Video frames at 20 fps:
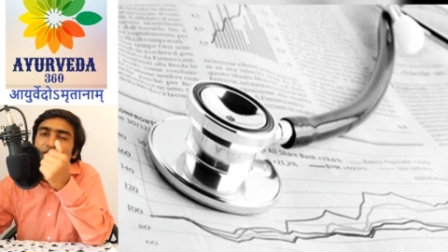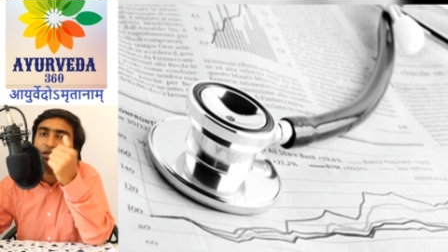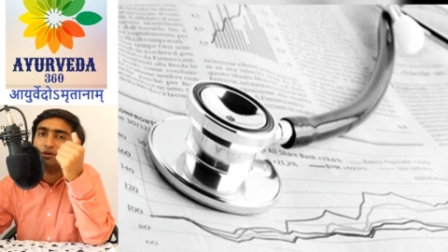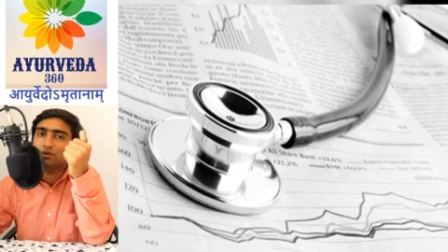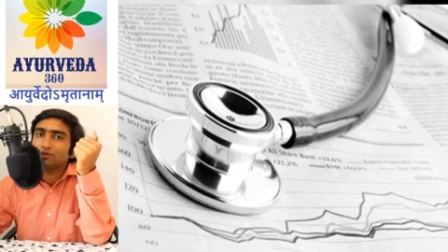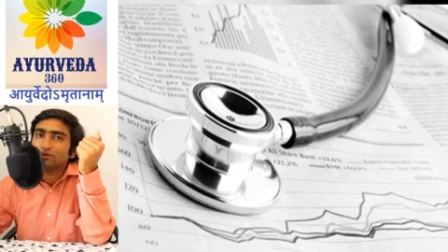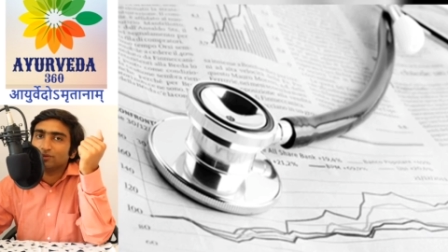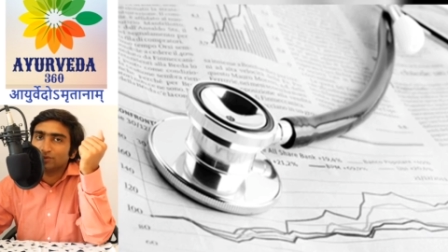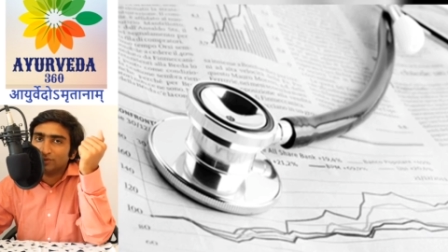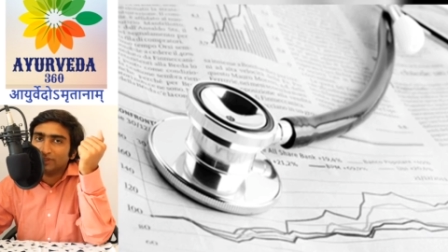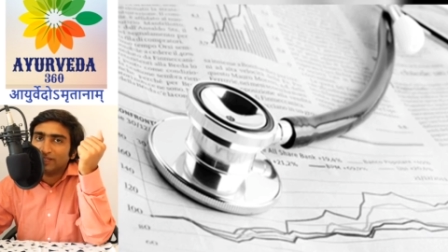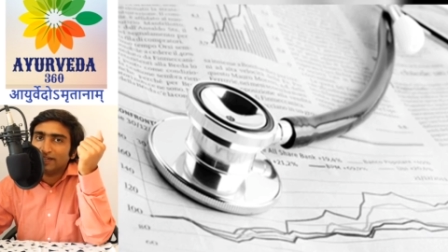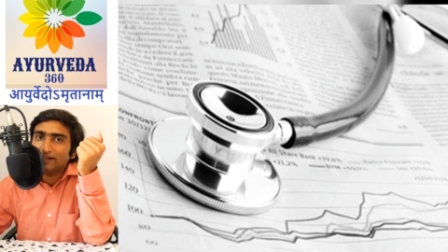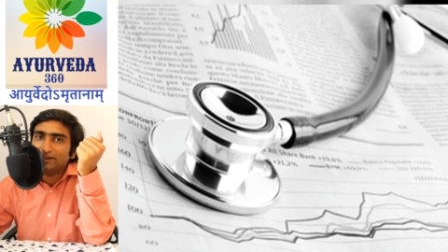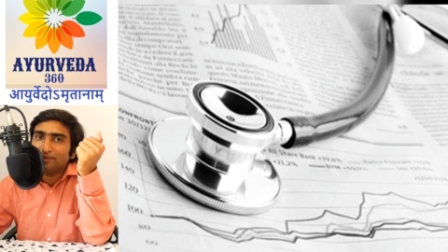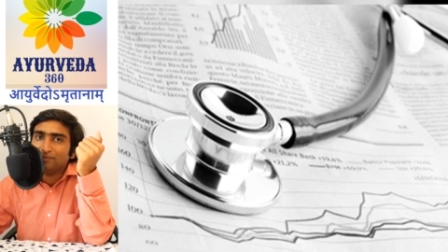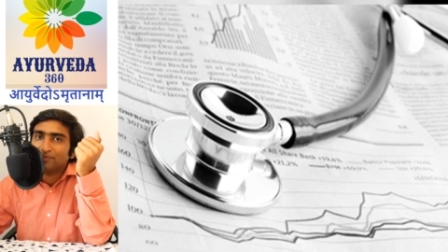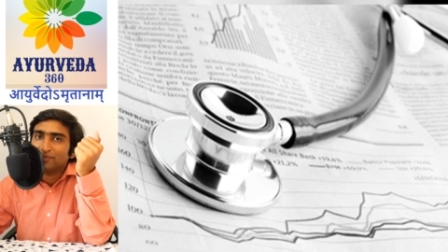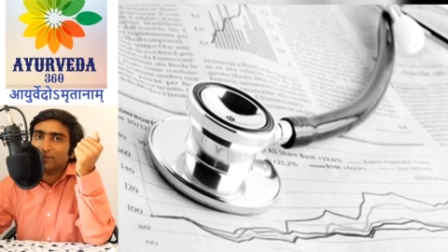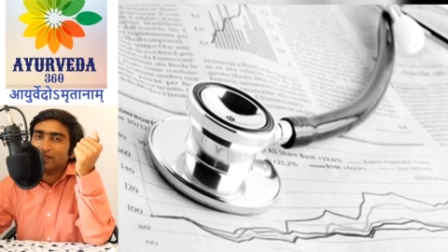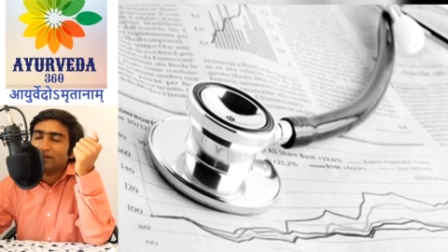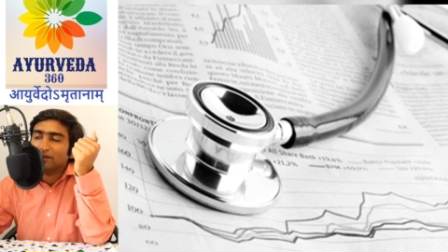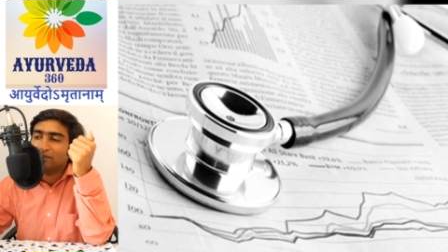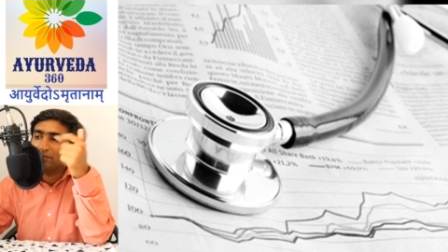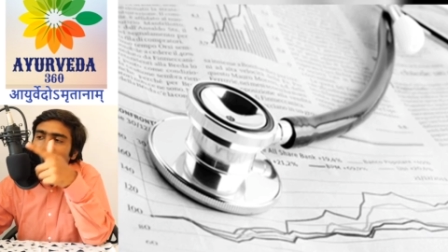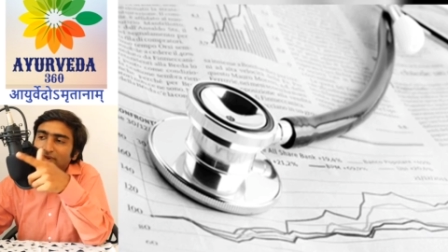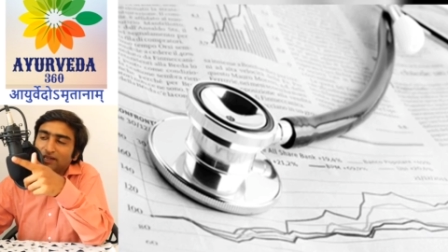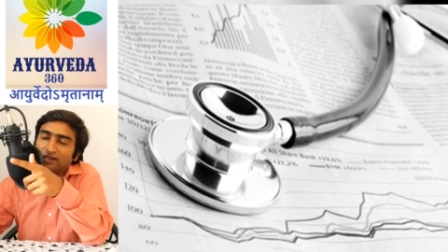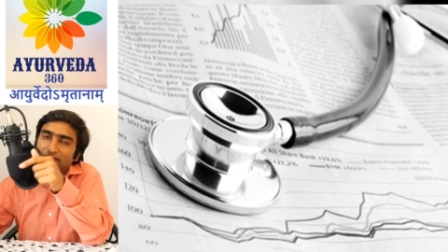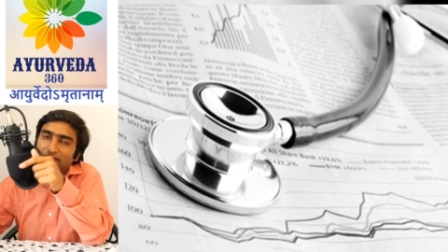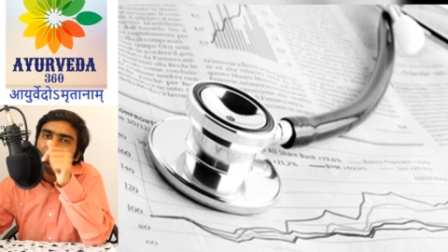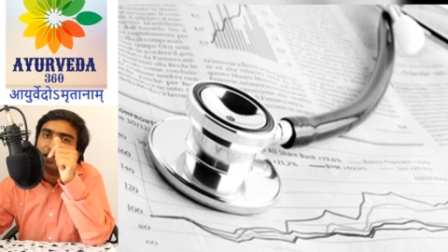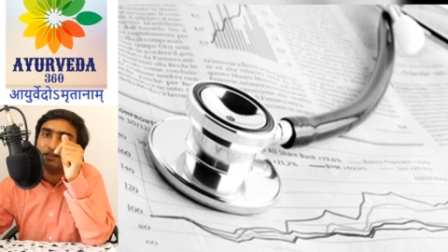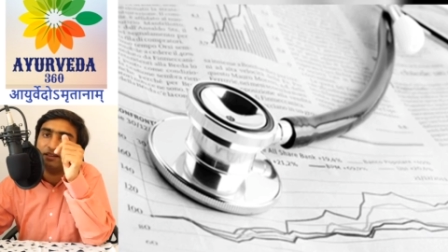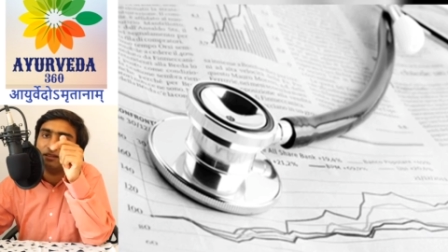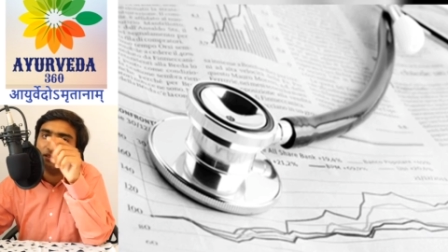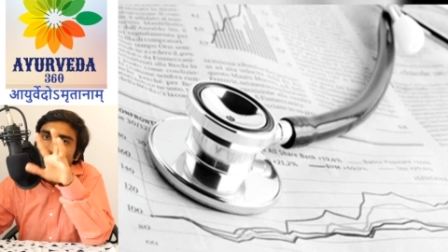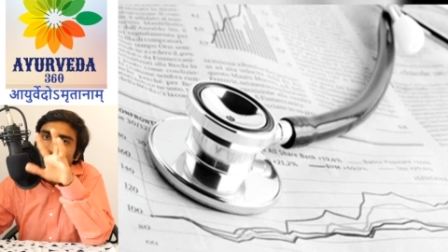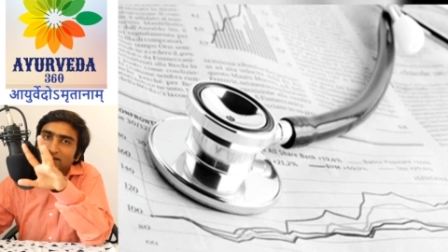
we have to do that. But again,